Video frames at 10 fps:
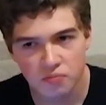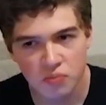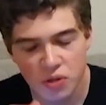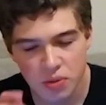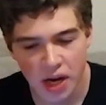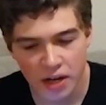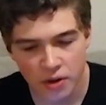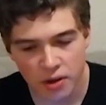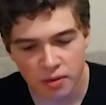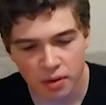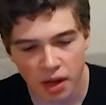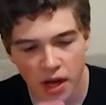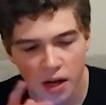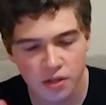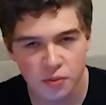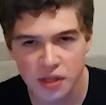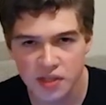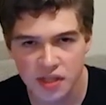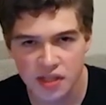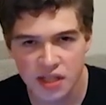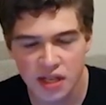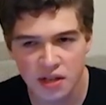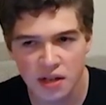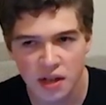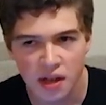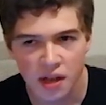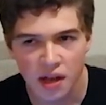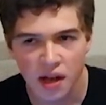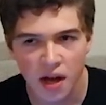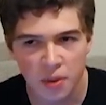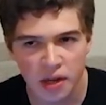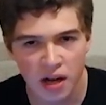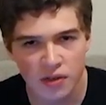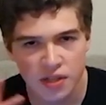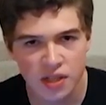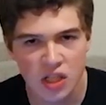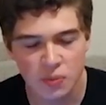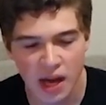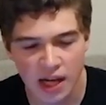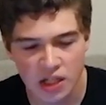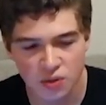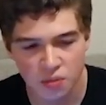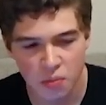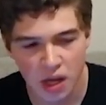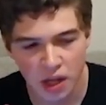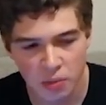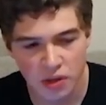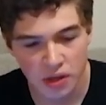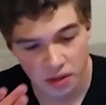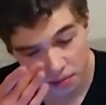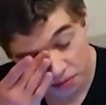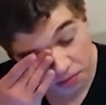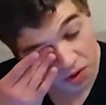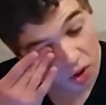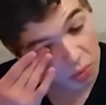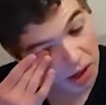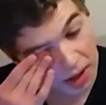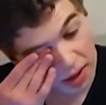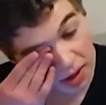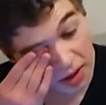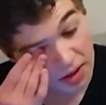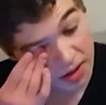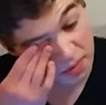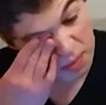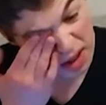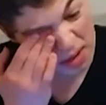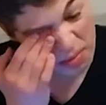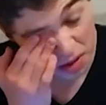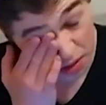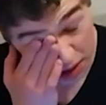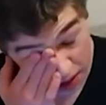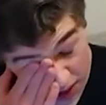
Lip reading: Uniter 2016, and obviously he's packaged with Mellum and the Kopaka and Mellum Unity